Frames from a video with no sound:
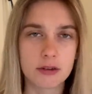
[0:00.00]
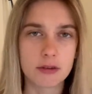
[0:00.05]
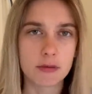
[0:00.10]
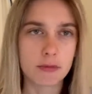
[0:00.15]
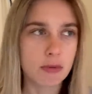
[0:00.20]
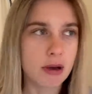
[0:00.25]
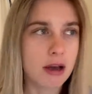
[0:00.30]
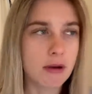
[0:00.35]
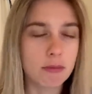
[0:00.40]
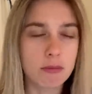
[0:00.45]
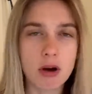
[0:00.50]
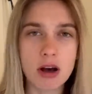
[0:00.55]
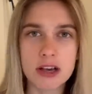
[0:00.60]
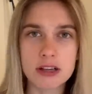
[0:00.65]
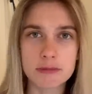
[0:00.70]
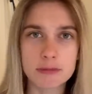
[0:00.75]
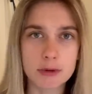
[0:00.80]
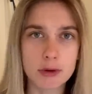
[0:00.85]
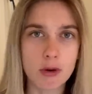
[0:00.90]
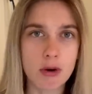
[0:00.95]
Why is
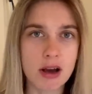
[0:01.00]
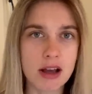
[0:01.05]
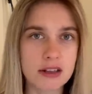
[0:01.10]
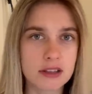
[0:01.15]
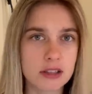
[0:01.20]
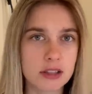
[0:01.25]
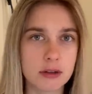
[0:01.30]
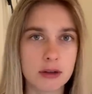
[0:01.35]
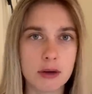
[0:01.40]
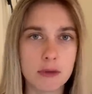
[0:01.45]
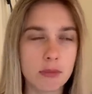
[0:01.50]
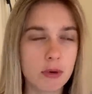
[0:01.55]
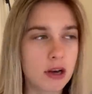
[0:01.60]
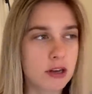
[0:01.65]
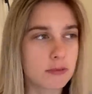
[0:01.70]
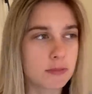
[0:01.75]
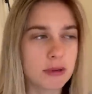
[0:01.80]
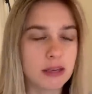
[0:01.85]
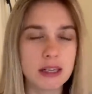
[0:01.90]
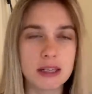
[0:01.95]
Maguire still here? Why
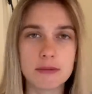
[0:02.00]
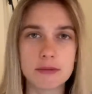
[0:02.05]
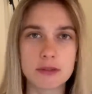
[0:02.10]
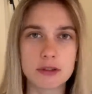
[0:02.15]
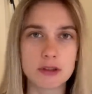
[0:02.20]
is Williams